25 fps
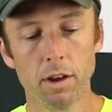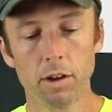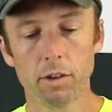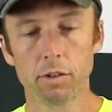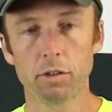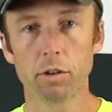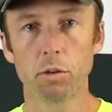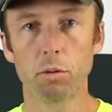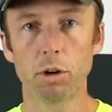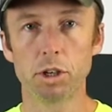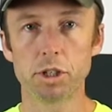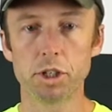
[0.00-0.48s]

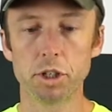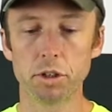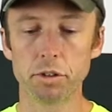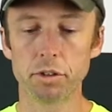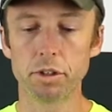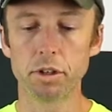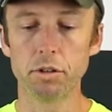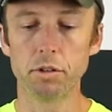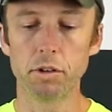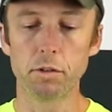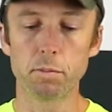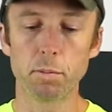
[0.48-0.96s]
So what you'll
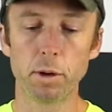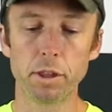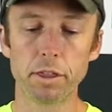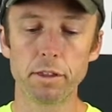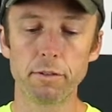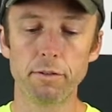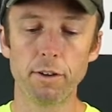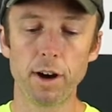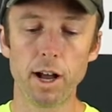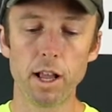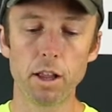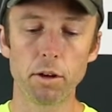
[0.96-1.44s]
do is put
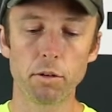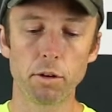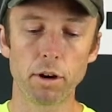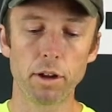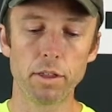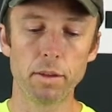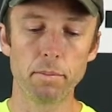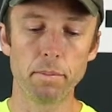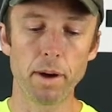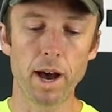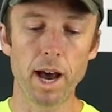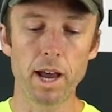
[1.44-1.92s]
the follower
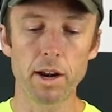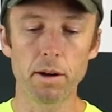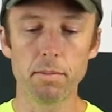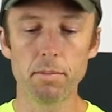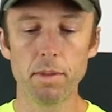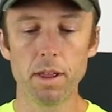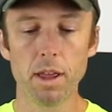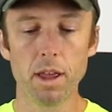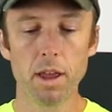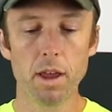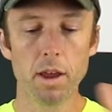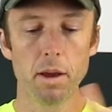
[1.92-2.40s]
in the
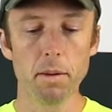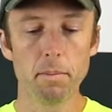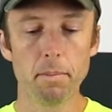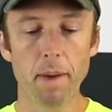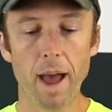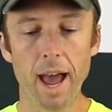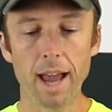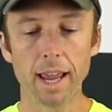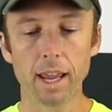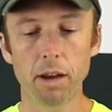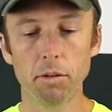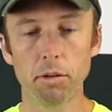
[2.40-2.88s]
bottom,
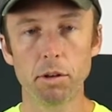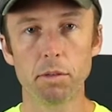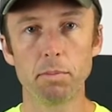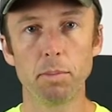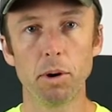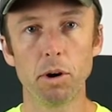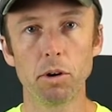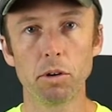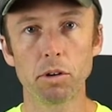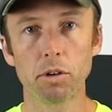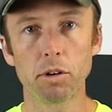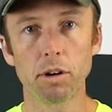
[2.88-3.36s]
pack it with
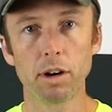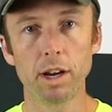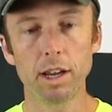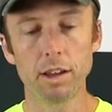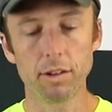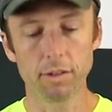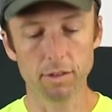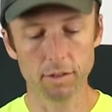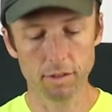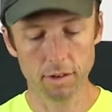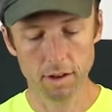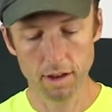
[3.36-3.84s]
bulk
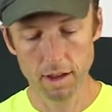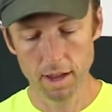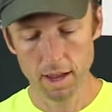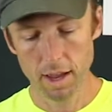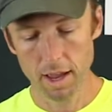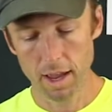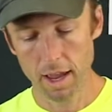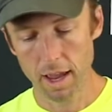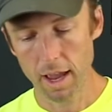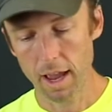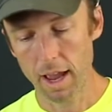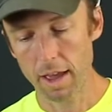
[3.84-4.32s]
grease,
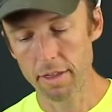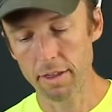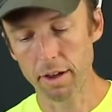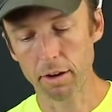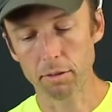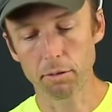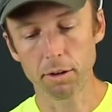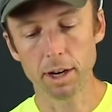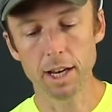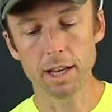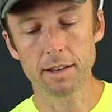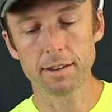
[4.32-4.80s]
and then
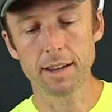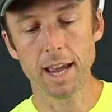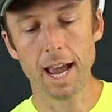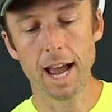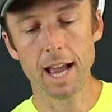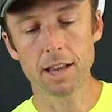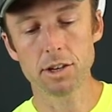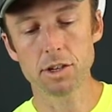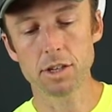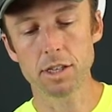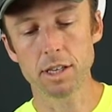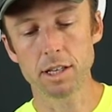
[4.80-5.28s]

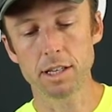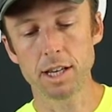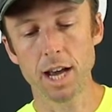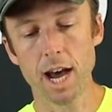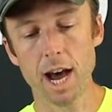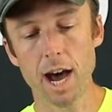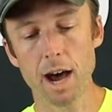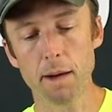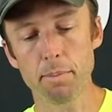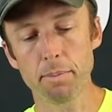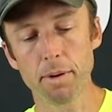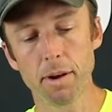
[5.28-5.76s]
reattach the
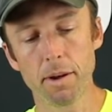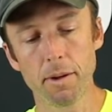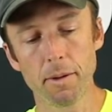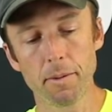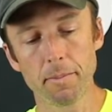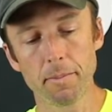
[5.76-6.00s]
top.